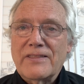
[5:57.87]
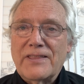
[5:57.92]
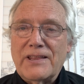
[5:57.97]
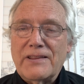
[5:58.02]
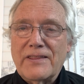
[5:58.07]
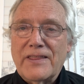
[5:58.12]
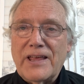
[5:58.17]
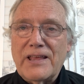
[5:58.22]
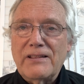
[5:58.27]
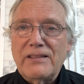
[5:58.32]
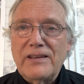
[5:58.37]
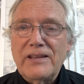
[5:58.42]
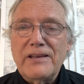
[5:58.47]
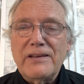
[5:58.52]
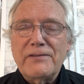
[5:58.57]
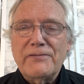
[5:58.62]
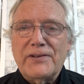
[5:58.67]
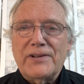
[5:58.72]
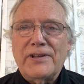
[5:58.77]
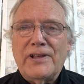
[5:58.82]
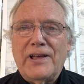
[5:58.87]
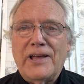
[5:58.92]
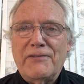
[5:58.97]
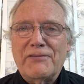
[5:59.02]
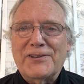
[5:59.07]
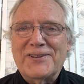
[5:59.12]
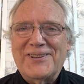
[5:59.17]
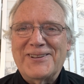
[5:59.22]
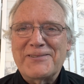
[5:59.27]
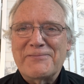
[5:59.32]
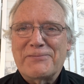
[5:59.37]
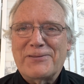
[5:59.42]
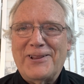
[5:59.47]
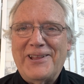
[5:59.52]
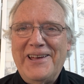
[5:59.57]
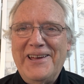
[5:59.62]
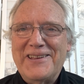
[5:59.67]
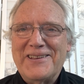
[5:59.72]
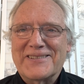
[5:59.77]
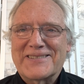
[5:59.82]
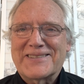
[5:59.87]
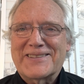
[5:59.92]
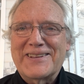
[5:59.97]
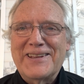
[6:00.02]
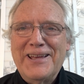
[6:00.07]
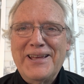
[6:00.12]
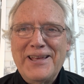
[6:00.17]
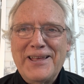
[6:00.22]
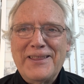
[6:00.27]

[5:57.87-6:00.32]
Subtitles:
that they live in a heavenly place.